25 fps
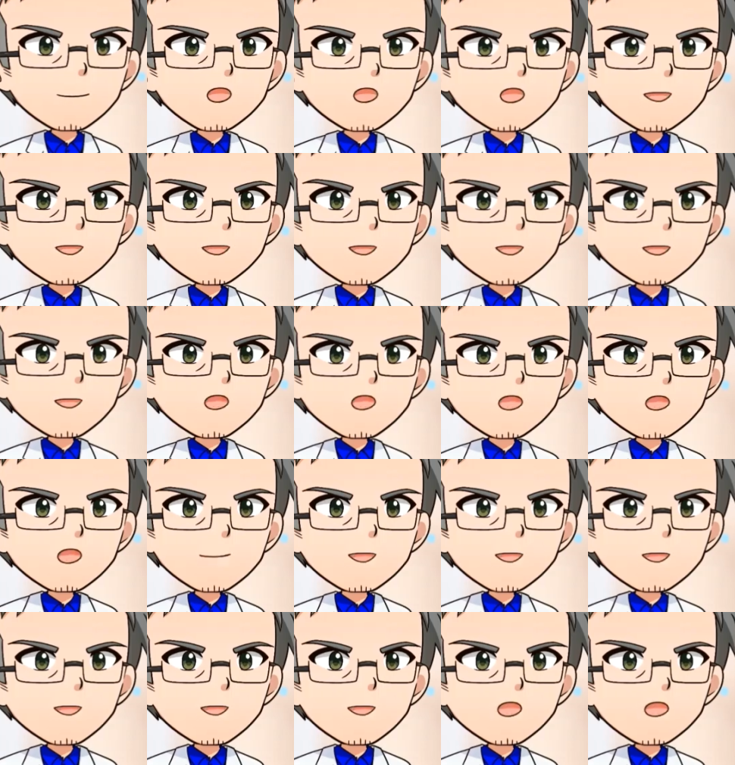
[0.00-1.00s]
The computer
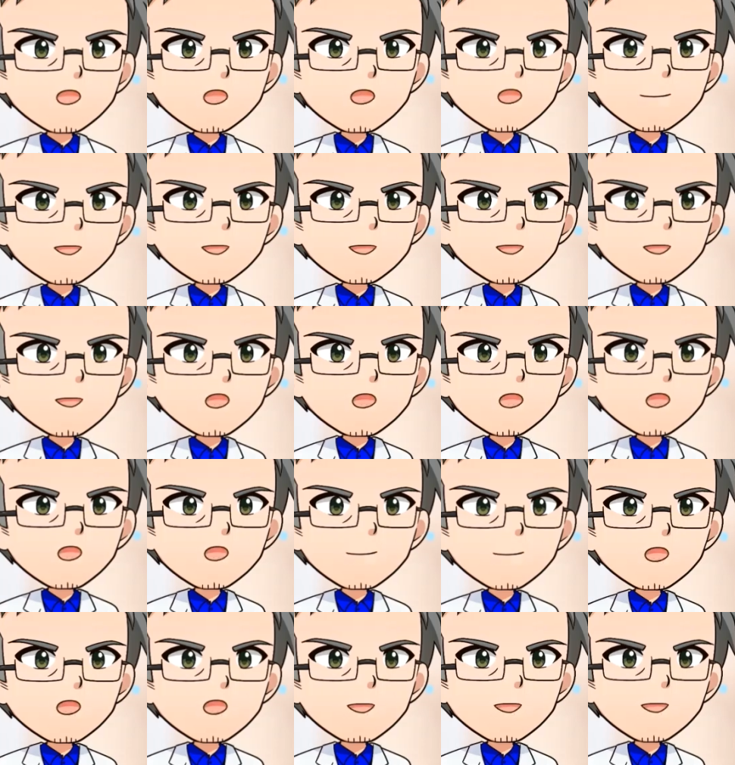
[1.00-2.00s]
repeats the
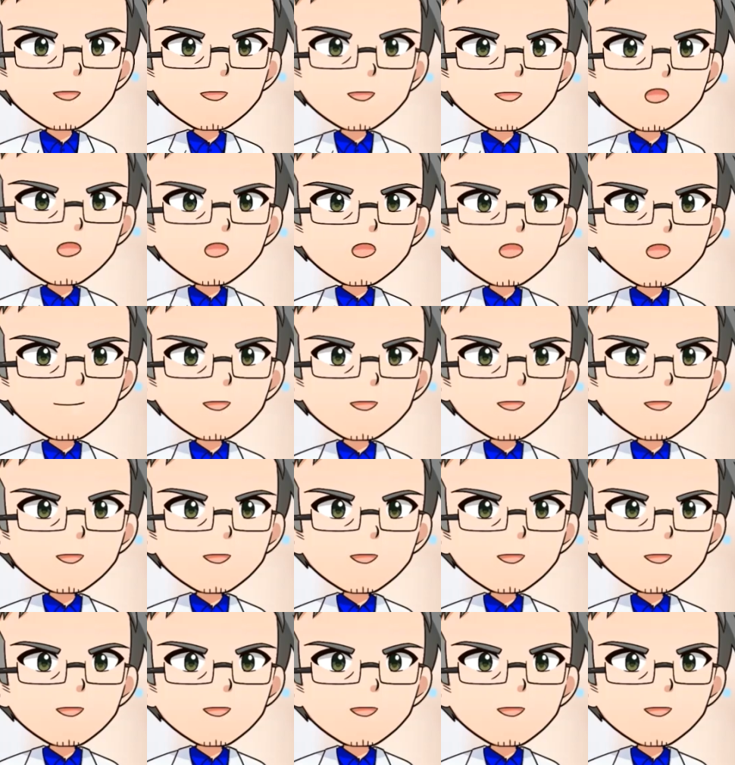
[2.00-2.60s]
process of inputting